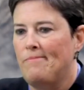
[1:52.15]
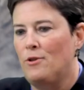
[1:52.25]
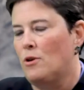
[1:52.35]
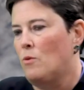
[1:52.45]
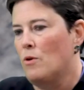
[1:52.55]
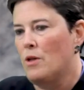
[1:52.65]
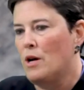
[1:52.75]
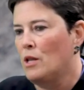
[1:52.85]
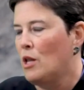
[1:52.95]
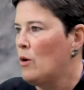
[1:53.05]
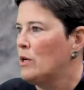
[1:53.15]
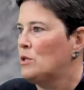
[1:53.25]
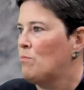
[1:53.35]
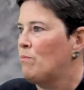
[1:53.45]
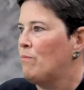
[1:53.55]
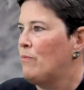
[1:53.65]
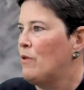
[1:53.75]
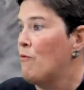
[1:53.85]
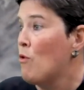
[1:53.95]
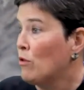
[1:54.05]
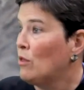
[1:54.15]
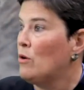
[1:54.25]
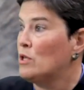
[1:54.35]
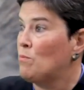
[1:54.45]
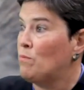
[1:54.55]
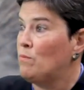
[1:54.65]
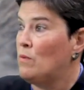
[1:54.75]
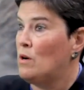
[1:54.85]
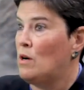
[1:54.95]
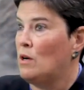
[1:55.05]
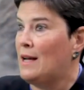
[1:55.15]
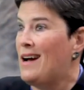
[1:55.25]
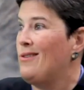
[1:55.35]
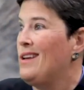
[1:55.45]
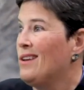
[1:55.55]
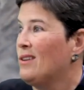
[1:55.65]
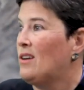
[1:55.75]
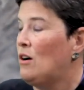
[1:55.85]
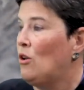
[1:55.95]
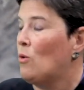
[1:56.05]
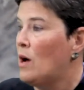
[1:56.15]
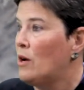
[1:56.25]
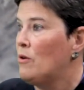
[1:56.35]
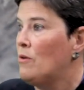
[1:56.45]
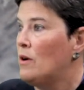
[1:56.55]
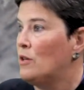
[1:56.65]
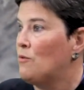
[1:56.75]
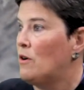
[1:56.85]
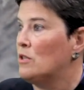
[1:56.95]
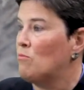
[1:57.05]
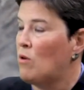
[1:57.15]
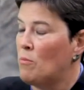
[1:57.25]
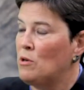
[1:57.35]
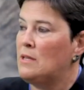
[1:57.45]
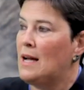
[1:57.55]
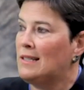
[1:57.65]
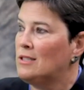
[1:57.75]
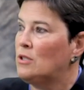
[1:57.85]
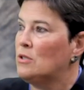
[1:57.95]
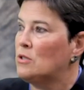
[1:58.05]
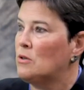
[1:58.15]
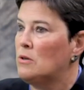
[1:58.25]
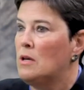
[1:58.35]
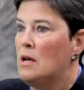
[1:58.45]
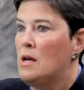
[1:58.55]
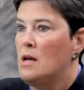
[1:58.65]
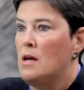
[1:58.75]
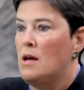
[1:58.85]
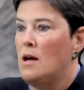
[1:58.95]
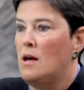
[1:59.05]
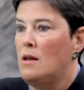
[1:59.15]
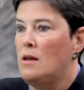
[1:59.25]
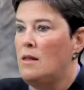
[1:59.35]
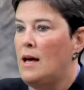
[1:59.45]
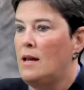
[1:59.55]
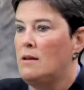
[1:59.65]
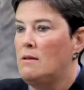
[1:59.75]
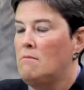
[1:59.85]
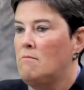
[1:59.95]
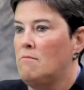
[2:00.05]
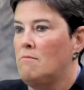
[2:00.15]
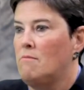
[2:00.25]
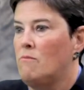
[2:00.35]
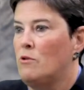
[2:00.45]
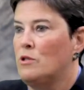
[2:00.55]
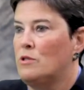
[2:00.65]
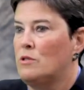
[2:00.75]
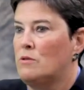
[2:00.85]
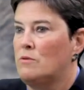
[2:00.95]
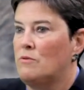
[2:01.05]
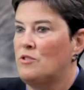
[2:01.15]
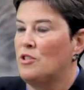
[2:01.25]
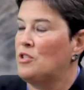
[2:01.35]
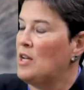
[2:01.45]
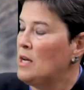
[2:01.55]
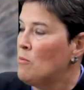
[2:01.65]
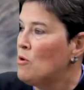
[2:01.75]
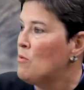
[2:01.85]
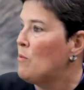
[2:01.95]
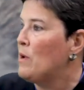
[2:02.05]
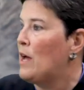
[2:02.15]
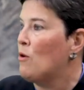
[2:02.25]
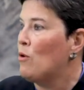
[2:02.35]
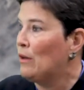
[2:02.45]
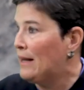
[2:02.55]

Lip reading: look, we're the fourth lowest county in Colorado as far as property tax is concerned, and that was sustainable when we had oil